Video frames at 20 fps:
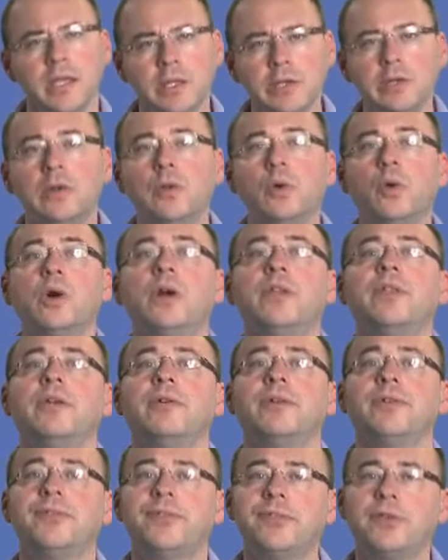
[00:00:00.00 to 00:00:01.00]
In law,
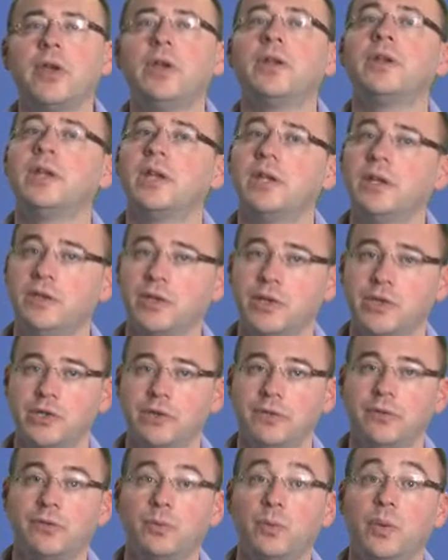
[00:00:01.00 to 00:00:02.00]
there are certain
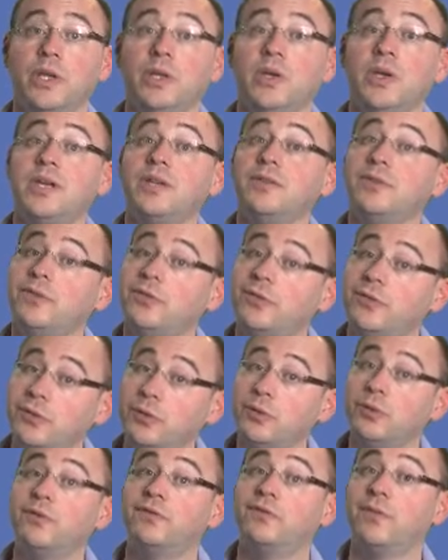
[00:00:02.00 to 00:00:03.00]
conditions where you can
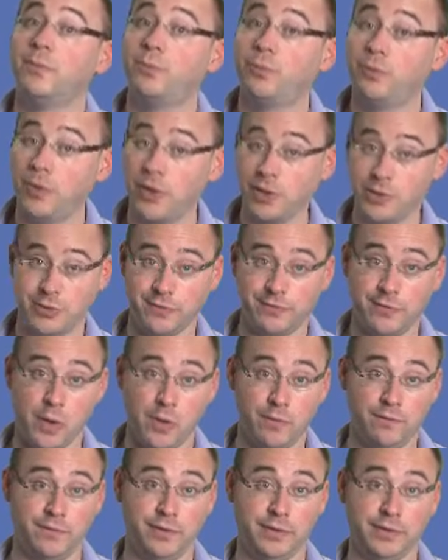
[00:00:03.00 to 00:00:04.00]
sue for breach of
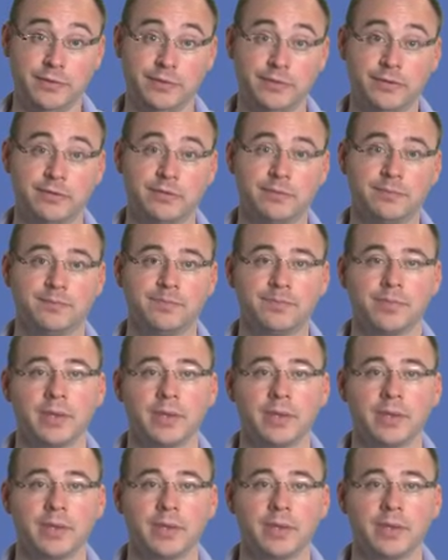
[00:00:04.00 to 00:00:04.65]
confidence.